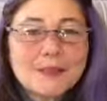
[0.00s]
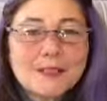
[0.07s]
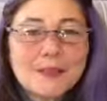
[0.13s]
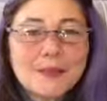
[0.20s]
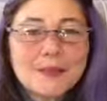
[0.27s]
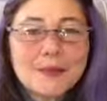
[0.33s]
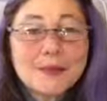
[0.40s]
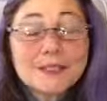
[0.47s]

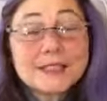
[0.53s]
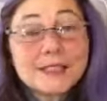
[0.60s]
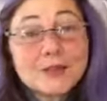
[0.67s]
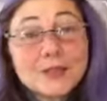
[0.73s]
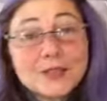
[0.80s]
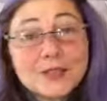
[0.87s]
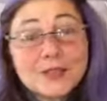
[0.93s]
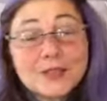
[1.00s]
So we will see you
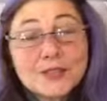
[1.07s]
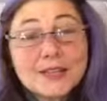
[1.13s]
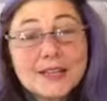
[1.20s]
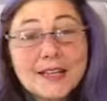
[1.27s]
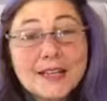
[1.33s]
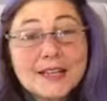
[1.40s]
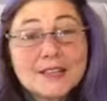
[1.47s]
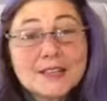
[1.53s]
on
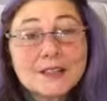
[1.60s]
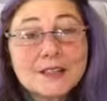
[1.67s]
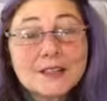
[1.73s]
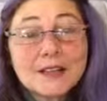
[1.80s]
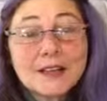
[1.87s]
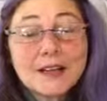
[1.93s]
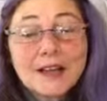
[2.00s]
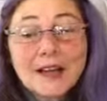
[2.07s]
Tuesday to
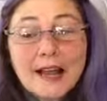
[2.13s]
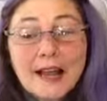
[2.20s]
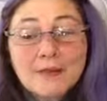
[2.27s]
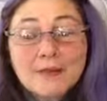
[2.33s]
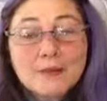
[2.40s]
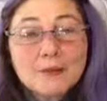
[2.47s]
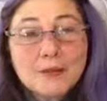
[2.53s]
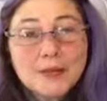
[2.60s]
have
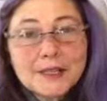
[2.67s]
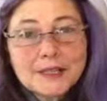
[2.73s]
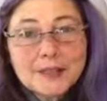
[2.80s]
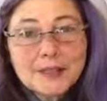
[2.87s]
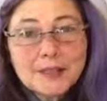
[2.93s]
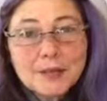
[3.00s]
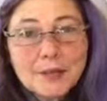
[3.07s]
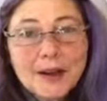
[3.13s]
some more
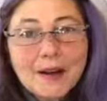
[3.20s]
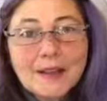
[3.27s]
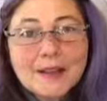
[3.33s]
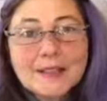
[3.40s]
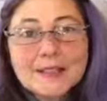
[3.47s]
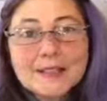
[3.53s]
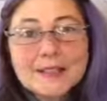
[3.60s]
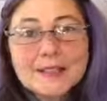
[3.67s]
discussion about
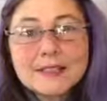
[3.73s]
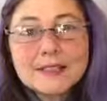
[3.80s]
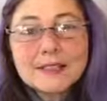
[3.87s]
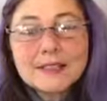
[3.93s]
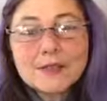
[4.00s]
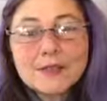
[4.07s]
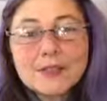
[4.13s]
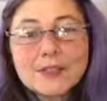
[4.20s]
harnesses.
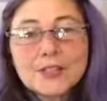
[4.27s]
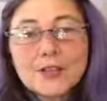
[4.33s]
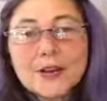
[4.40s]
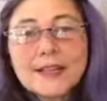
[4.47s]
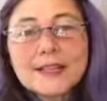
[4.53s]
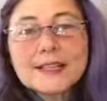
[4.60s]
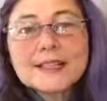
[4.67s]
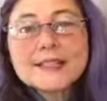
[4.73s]
Thanks for
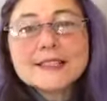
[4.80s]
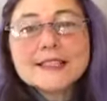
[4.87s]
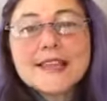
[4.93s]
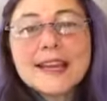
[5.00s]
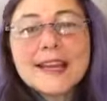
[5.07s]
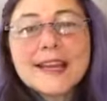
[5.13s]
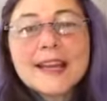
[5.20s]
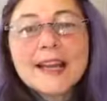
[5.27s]
joining us
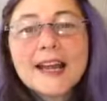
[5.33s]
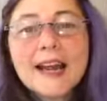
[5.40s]
today.